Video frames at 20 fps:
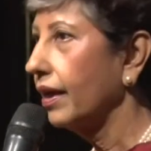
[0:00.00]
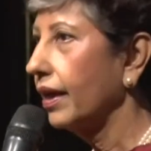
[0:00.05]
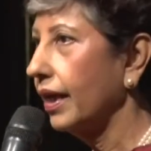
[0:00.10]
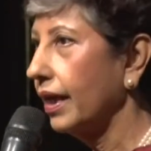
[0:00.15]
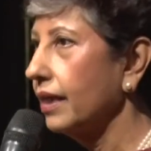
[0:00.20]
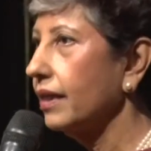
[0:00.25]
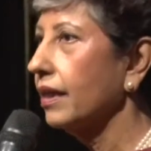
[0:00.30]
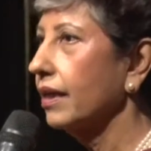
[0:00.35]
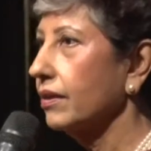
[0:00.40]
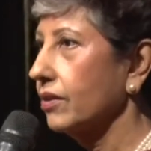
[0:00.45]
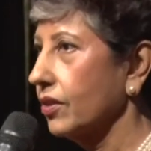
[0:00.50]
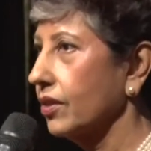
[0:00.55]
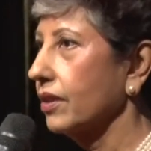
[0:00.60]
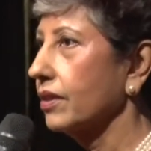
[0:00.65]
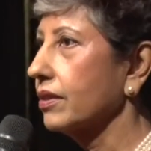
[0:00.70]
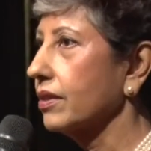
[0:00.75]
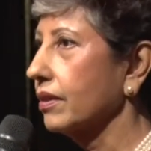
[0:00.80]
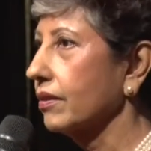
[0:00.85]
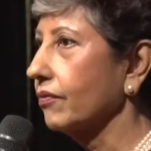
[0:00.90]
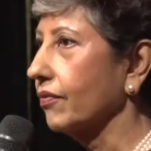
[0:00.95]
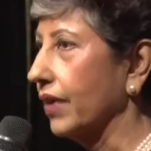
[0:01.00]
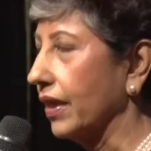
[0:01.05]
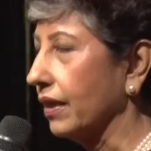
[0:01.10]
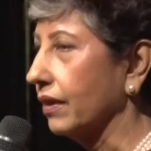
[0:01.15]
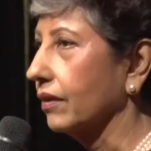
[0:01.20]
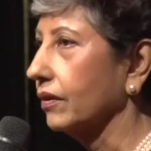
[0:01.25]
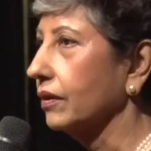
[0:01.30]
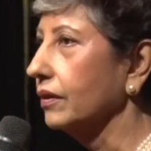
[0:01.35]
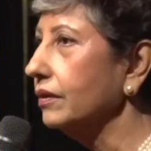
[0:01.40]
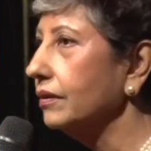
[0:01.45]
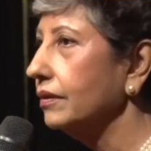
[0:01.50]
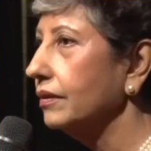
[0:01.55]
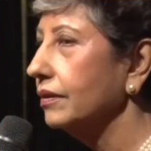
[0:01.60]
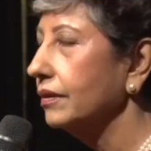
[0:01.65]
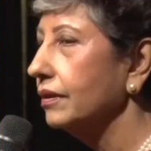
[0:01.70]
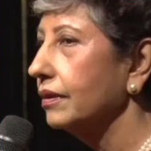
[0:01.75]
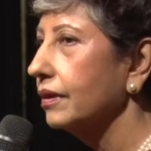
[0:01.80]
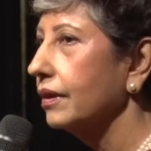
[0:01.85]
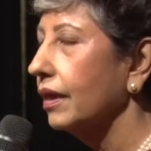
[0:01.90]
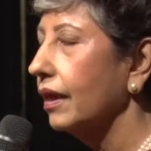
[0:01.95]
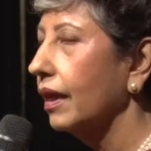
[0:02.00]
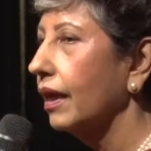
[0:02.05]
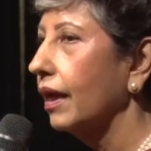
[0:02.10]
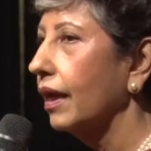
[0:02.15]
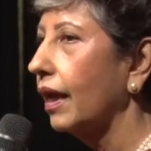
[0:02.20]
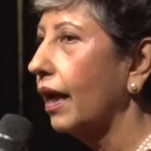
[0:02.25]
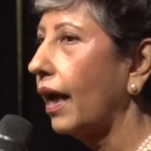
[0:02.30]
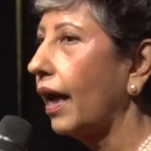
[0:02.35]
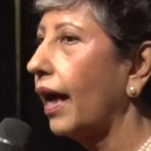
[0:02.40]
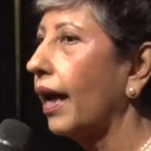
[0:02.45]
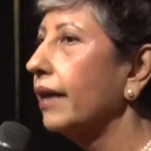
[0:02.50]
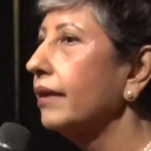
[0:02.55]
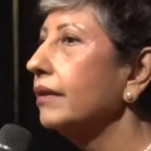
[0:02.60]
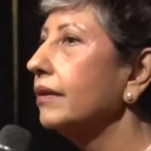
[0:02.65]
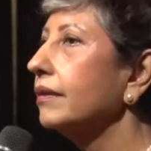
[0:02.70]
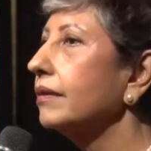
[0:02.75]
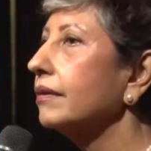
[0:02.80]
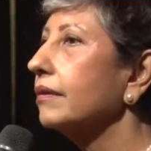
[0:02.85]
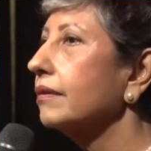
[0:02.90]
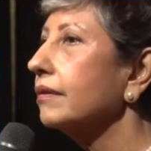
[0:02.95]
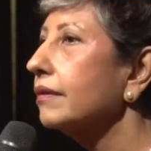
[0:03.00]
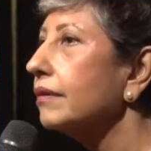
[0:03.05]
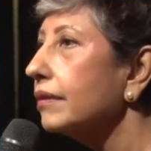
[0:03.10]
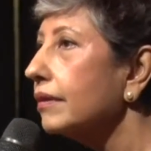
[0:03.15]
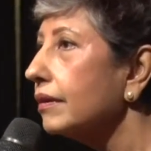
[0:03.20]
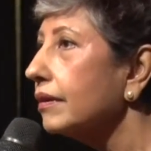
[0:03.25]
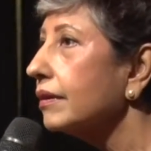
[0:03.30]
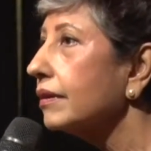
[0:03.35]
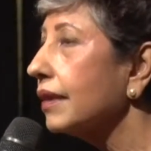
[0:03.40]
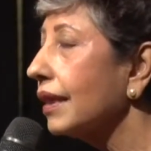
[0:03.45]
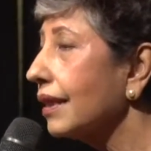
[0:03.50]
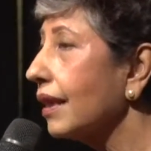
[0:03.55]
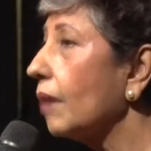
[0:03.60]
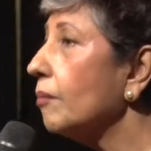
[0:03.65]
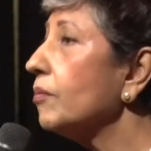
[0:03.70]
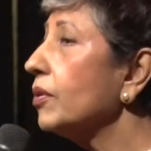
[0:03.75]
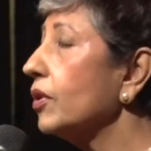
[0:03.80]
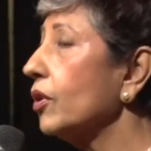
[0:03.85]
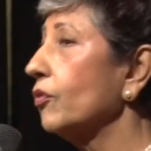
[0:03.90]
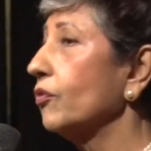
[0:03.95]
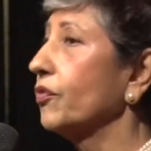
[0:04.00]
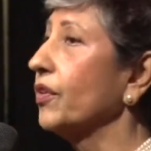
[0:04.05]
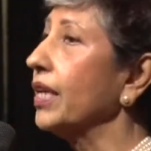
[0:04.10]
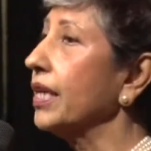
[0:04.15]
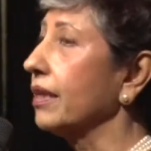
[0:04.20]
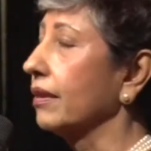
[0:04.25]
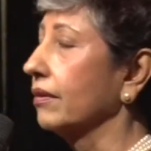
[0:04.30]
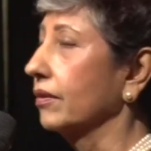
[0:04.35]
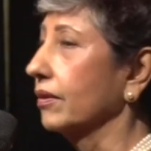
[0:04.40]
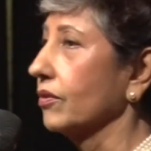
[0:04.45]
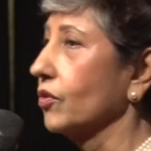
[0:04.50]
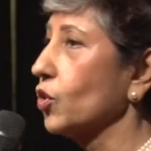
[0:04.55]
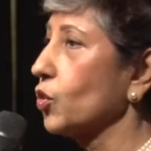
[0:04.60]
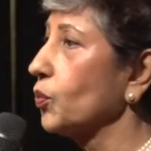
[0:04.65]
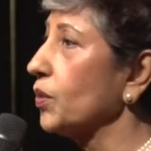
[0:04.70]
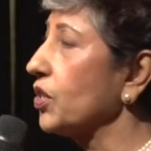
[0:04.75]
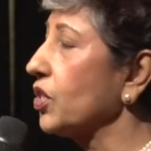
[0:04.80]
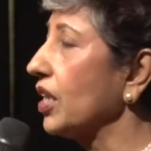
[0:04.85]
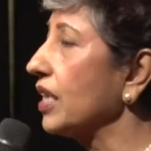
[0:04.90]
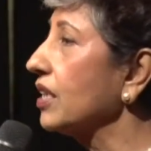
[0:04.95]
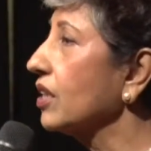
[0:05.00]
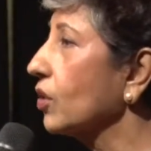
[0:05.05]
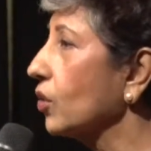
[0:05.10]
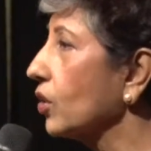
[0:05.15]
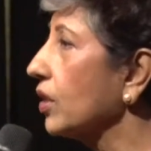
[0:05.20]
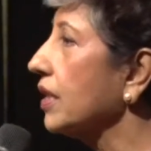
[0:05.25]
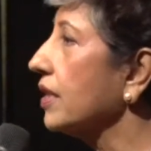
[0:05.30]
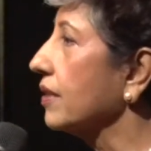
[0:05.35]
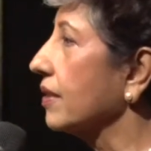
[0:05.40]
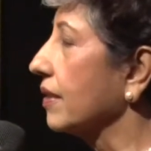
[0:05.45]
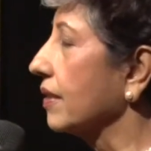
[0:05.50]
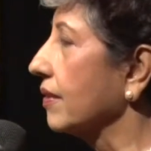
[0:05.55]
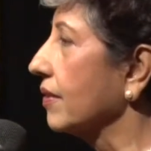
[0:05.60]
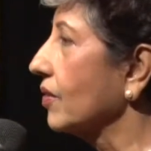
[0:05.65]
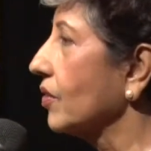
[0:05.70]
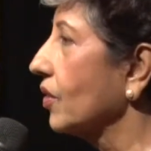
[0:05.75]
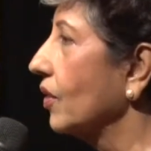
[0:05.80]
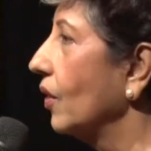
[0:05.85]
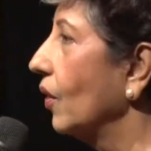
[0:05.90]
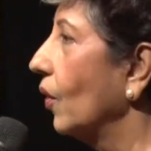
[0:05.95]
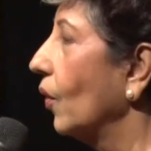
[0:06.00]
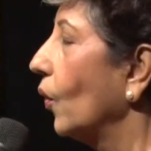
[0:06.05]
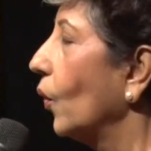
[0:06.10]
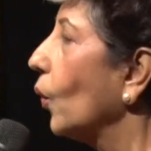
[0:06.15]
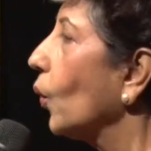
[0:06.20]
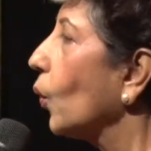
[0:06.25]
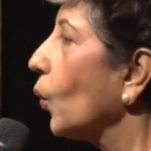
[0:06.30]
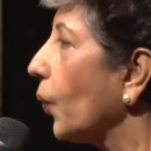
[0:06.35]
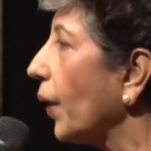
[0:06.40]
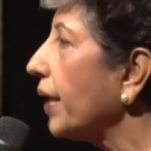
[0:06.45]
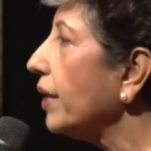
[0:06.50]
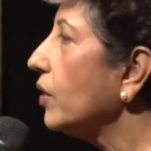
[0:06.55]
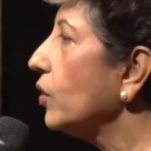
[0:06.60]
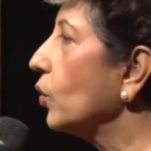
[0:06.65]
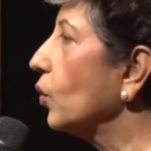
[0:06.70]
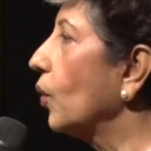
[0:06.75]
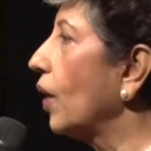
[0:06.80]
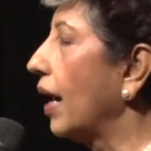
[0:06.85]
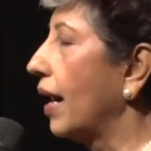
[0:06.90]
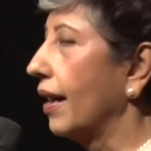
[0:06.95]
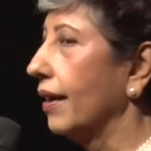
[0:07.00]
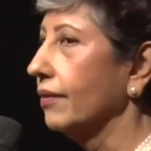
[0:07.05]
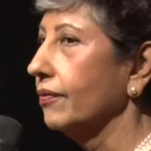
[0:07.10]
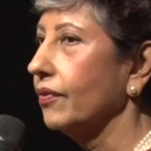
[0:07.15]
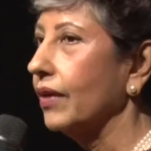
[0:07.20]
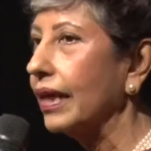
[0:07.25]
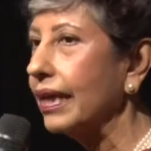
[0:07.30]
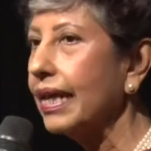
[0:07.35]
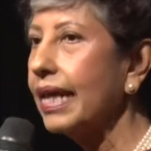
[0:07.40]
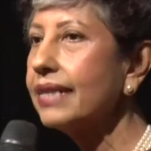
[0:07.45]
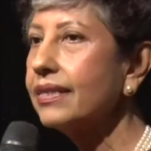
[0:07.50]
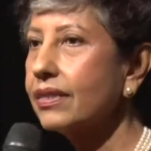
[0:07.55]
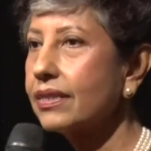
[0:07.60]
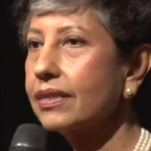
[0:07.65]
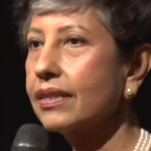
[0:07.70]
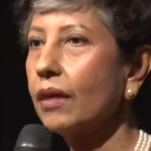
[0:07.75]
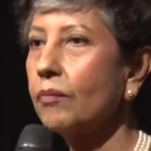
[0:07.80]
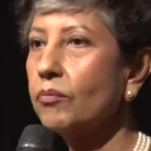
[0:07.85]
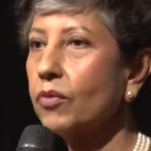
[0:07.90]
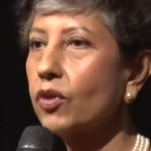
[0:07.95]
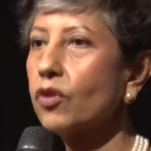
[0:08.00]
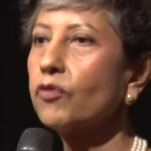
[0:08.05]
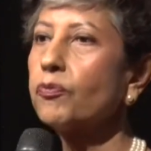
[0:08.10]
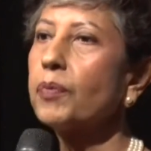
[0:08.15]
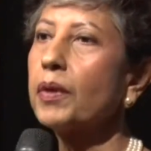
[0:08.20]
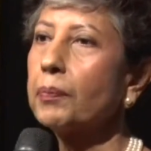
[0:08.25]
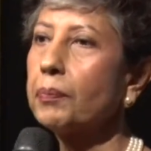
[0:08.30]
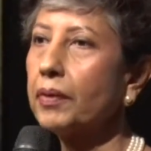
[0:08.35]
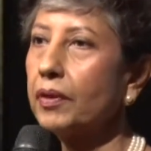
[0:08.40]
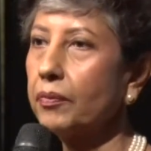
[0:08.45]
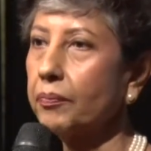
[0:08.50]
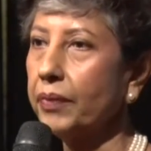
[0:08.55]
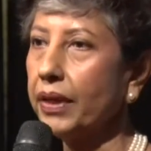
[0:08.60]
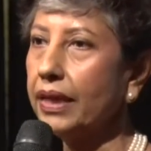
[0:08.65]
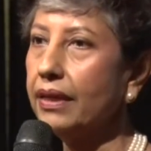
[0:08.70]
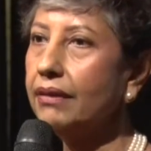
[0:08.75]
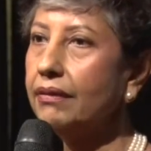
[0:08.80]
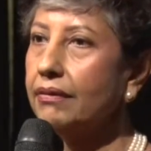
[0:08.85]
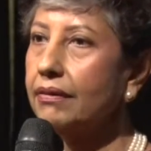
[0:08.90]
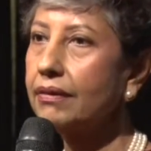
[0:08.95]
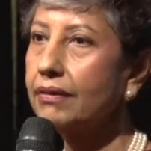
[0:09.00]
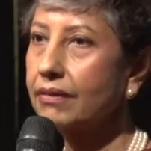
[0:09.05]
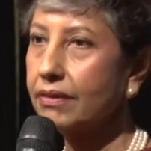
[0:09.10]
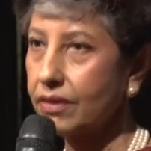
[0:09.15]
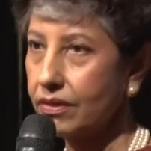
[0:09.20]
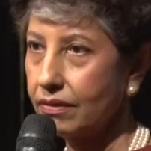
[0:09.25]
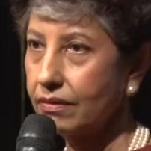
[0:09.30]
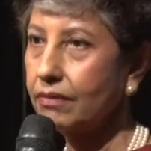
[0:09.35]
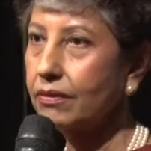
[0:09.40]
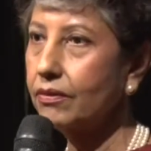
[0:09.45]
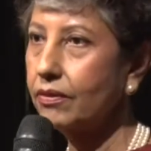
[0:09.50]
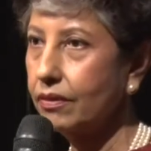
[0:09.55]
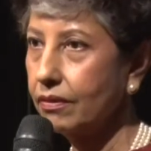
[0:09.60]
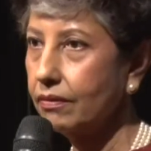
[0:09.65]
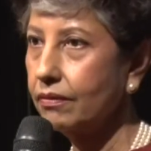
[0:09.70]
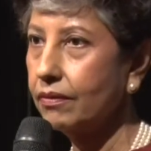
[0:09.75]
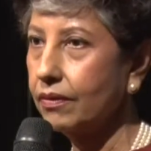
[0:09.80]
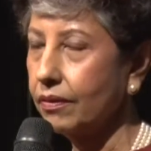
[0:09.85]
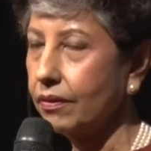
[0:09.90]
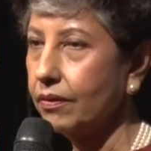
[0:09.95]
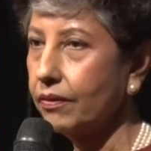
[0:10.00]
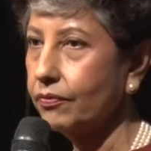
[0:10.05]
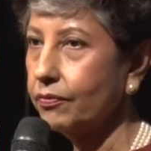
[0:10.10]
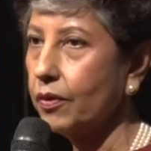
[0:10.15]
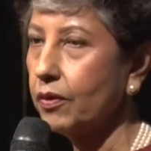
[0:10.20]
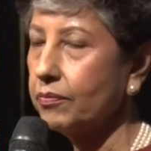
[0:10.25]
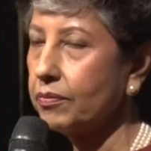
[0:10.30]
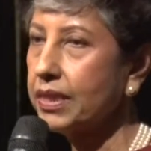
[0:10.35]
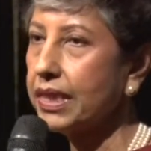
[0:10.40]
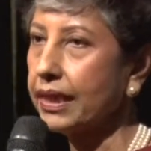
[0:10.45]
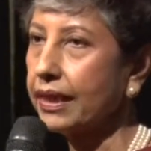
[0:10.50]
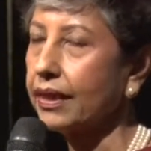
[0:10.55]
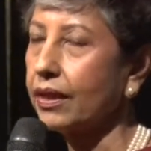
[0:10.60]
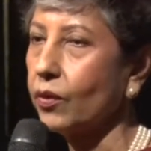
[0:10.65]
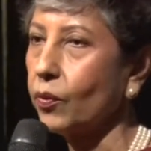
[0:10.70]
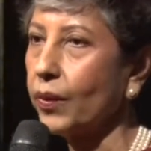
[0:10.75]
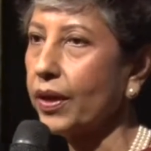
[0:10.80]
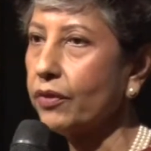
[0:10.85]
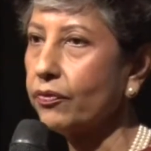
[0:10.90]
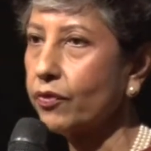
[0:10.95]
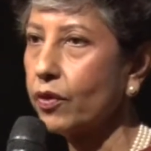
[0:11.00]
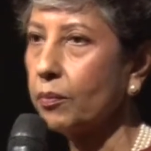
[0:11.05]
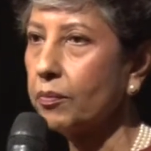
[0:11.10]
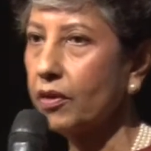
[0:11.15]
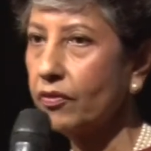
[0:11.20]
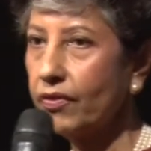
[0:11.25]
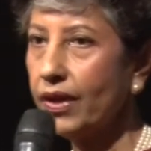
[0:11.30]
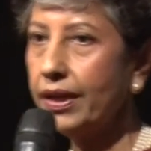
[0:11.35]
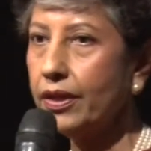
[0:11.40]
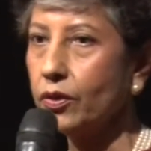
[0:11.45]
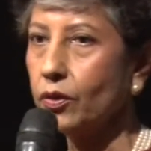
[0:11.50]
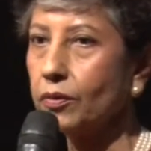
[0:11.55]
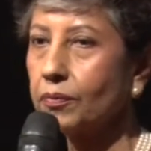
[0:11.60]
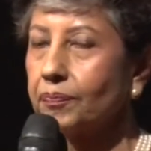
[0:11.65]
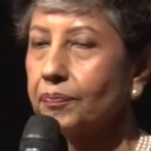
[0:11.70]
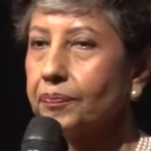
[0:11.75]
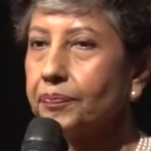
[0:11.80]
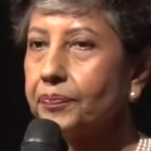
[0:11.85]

in a certain vehicle, and the number of vehicles which increases when you have less number of people being taken away from a venue.